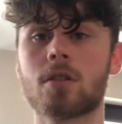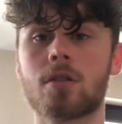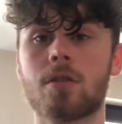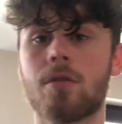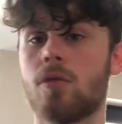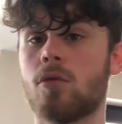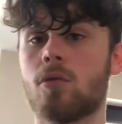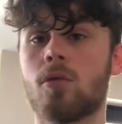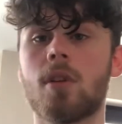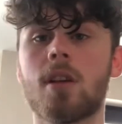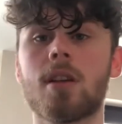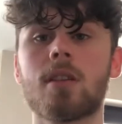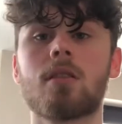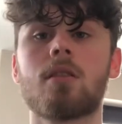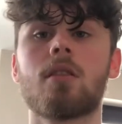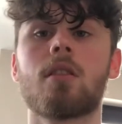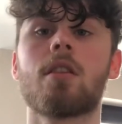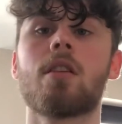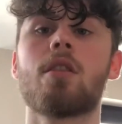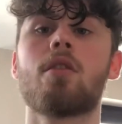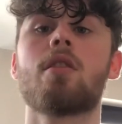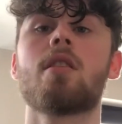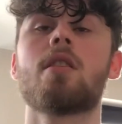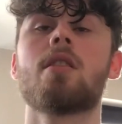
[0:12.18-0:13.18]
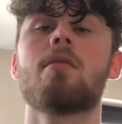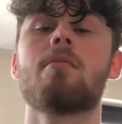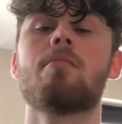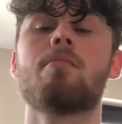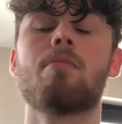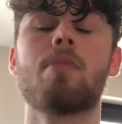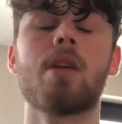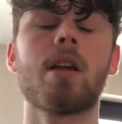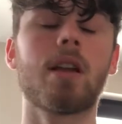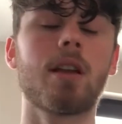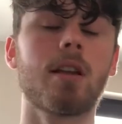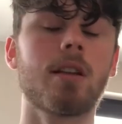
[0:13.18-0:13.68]
of all, let's look at the
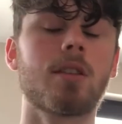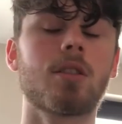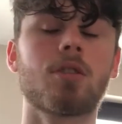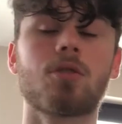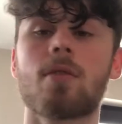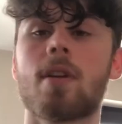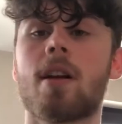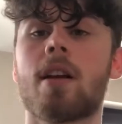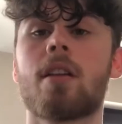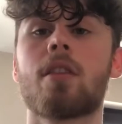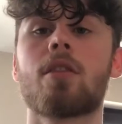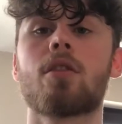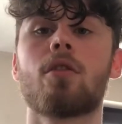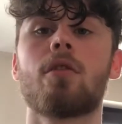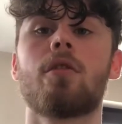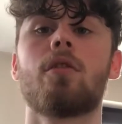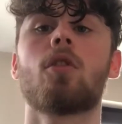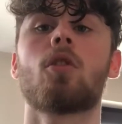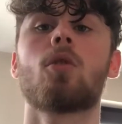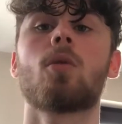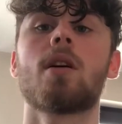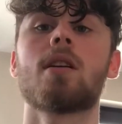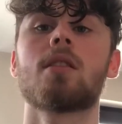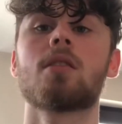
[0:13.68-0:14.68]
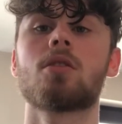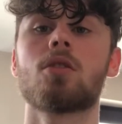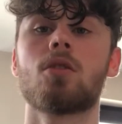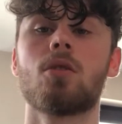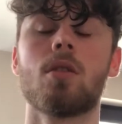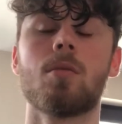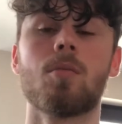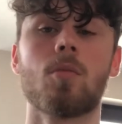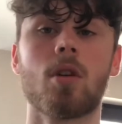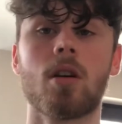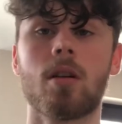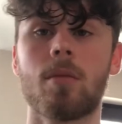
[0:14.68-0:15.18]
biggest strength of the Quest 2
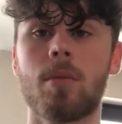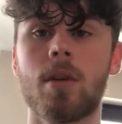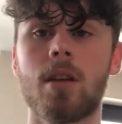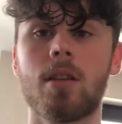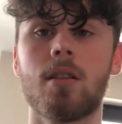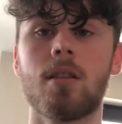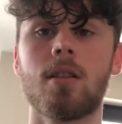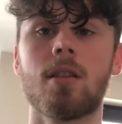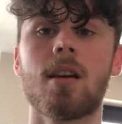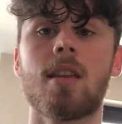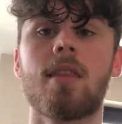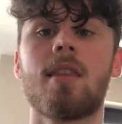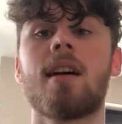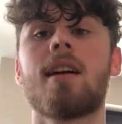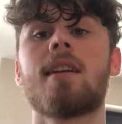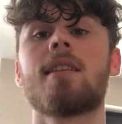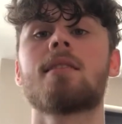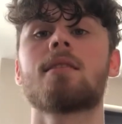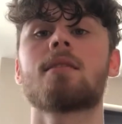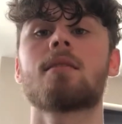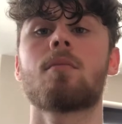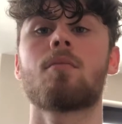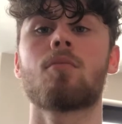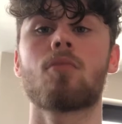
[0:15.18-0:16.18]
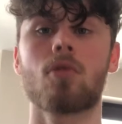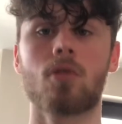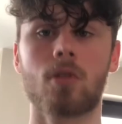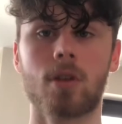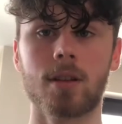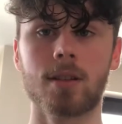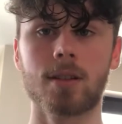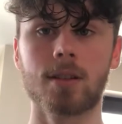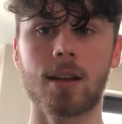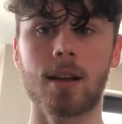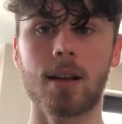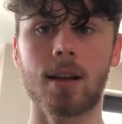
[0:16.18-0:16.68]
in my opinion, and that is the
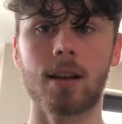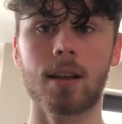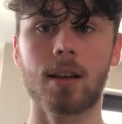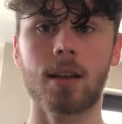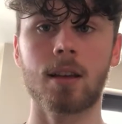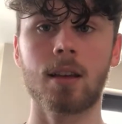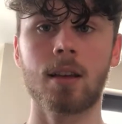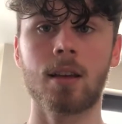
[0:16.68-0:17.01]
price tag.